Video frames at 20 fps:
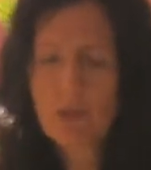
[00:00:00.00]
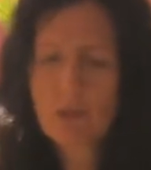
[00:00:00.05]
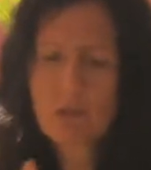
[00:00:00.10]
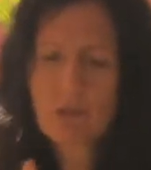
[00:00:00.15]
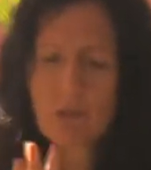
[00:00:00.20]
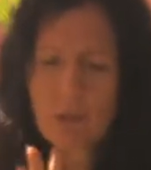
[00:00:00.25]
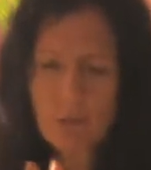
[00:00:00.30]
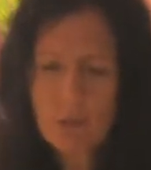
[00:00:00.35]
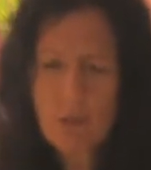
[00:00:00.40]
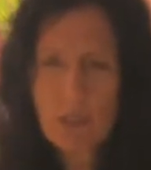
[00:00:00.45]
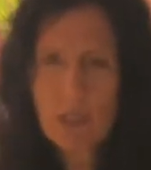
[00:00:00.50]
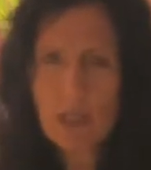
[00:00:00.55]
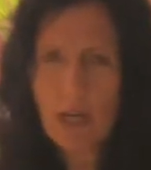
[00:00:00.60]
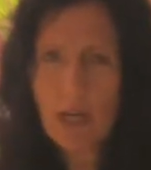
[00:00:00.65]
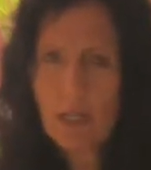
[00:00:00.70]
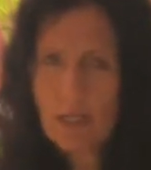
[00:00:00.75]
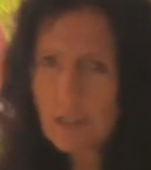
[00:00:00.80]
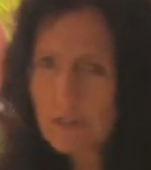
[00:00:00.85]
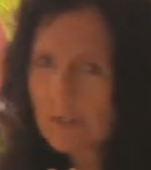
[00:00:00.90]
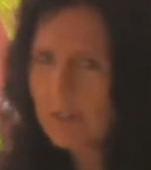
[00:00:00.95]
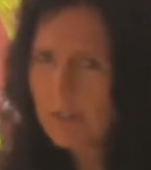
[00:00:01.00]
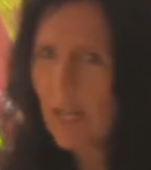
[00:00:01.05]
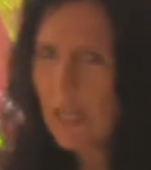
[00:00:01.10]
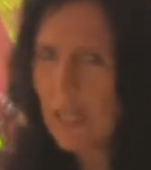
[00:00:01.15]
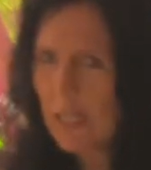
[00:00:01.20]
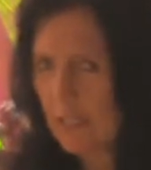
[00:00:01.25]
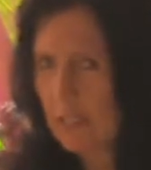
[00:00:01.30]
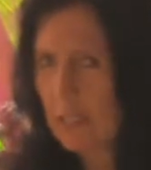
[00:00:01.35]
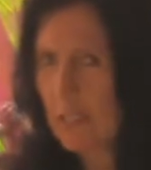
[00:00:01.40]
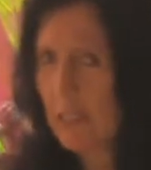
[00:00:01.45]
And so we kind of like
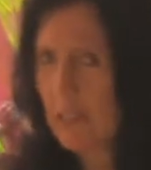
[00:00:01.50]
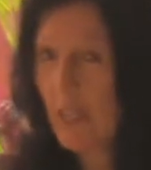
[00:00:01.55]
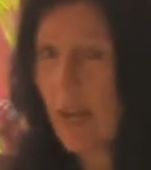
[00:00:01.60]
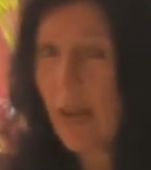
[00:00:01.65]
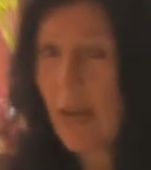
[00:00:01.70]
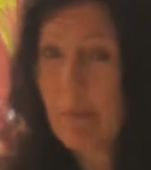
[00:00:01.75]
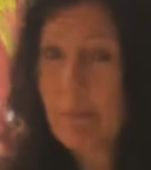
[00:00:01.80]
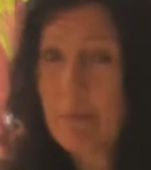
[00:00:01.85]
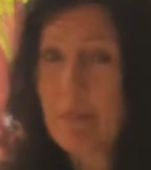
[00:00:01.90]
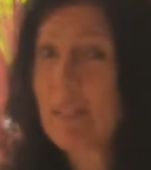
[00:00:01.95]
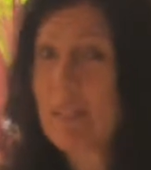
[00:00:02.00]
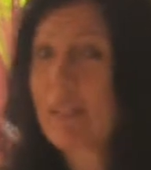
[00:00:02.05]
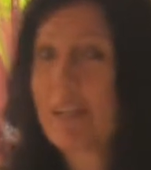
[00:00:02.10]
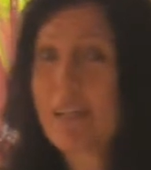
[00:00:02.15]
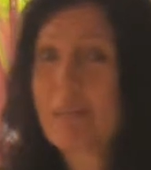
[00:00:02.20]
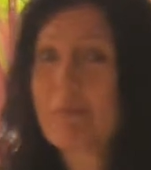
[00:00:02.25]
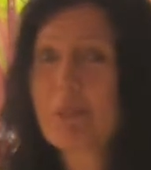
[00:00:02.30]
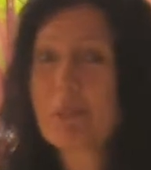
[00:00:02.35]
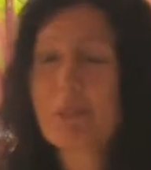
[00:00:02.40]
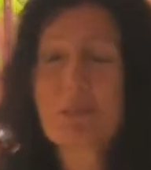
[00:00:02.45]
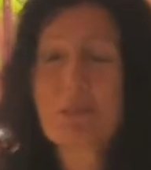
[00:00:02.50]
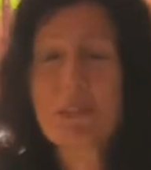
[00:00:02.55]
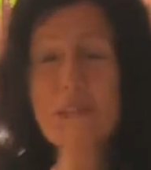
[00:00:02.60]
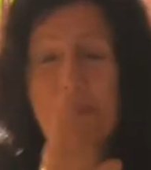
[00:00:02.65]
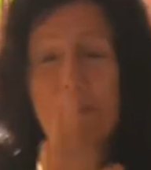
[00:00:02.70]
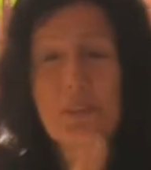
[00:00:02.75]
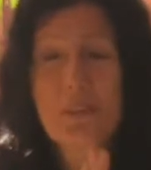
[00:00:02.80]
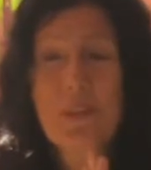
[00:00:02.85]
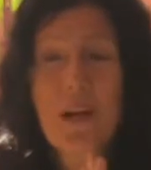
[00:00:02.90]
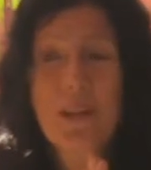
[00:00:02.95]
a little time delay between
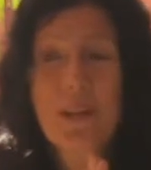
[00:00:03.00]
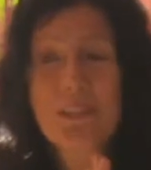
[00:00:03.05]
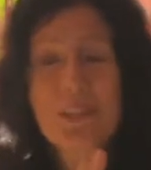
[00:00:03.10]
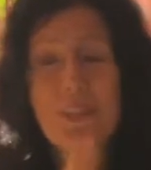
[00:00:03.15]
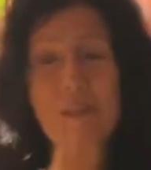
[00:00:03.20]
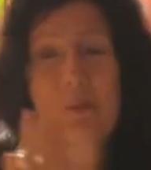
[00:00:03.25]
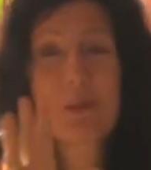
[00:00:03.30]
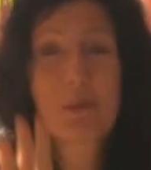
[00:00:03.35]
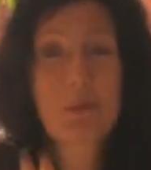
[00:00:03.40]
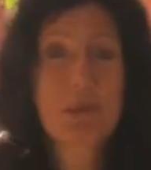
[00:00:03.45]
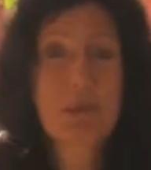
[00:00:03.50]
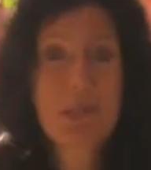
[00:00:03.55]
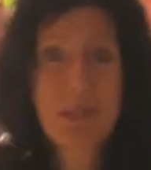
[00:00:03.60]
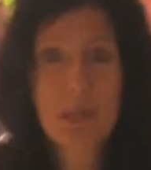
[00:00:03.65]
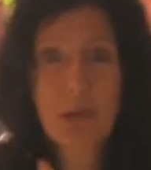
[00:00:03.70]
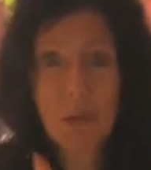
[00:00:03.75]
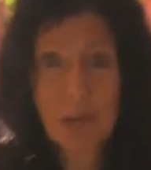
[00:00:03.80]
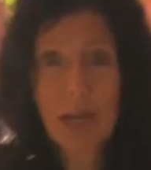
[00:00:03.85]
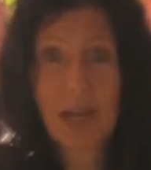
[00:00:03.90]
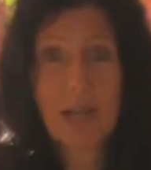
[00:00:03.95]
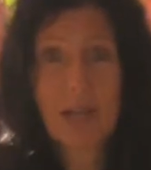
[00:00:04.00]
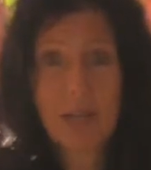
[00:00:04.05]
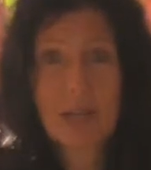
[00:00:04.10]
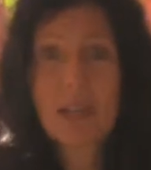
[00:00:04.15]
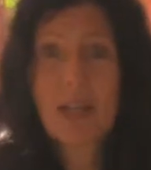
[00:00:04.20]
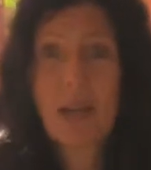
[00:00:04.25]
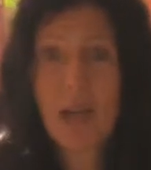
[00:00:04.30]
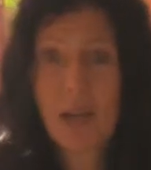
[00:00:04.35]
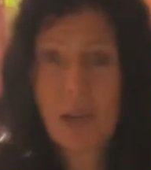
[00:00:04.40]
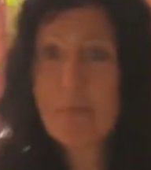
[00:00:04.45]
our thoughts and what we say. Oh yeah,
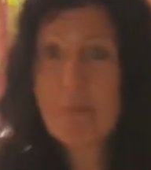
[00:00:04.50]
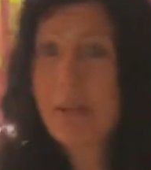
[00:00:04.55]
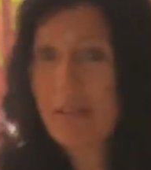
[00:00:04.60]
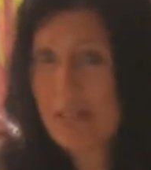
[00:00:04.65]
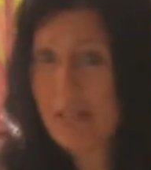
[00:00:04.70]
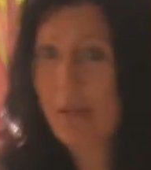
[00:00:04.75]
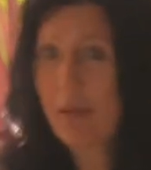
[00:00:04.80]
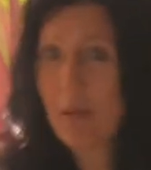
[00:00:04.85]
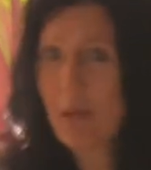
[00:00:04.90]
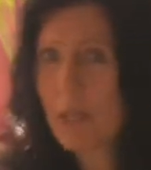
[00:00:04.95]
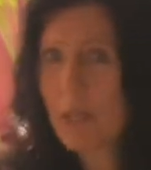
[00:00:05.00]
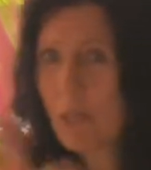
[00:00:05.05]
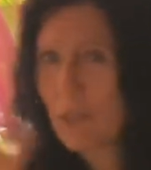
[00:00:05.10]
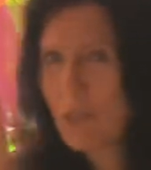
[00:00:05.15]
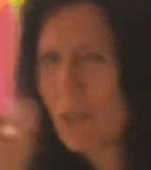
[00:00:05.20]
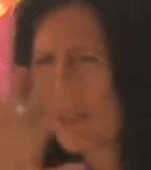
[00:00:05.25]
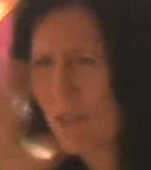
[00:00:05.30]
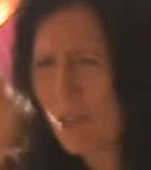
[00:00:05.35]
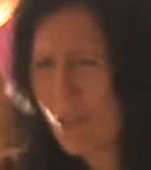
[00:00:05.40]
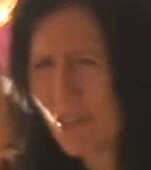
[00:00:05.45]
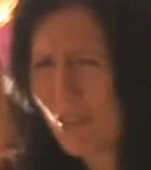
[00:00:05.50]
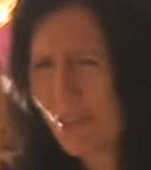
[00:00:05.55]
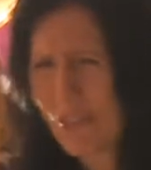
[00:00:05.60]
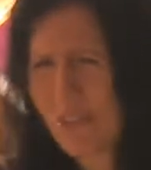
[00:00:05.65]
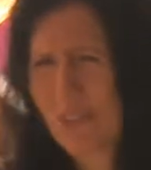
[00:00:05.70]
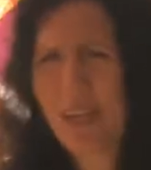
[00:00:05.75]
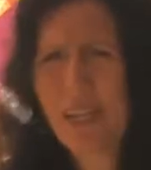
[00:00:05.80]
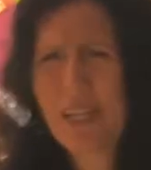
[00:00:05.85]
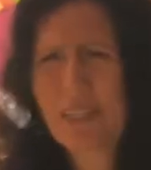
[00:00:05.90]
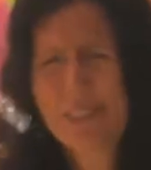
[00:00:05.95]
I meant that one, and no,
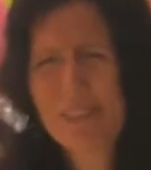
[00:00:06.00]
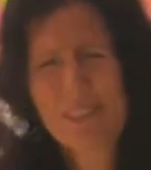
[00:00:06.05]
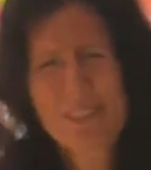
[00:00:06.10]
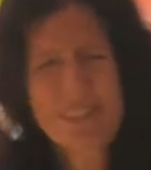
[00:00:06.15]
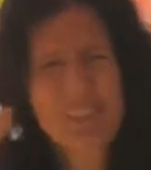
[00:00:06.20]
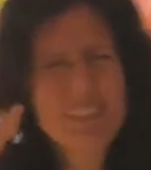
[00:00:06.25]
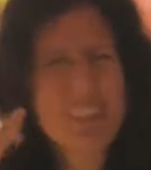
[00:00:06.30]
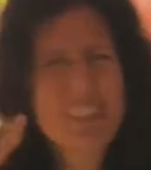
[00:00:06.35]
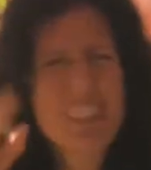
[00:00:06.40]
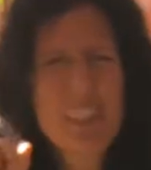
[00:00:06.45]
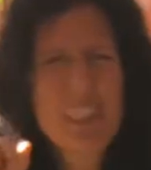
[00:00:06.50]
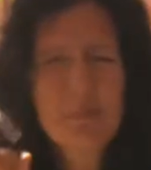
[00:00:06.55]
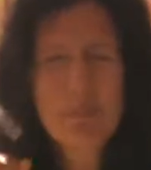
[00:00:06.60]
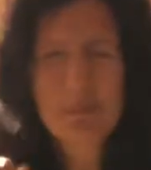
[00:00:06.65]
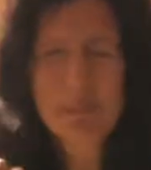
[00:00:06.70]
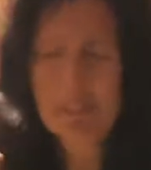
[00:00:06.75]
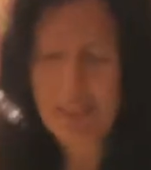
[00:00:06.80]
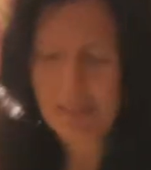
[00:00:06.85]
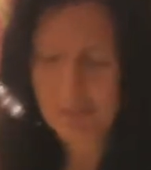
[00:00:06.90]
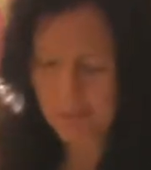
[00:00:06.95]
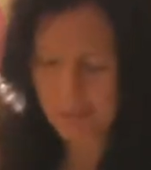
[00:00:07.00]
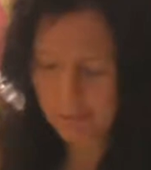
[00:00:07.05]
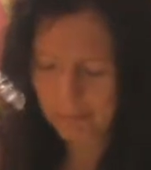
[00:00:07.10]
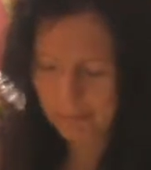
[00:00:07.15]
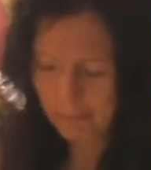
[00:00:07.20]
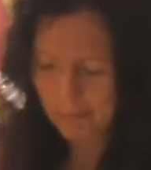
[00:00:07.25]
I didn't really mean that one.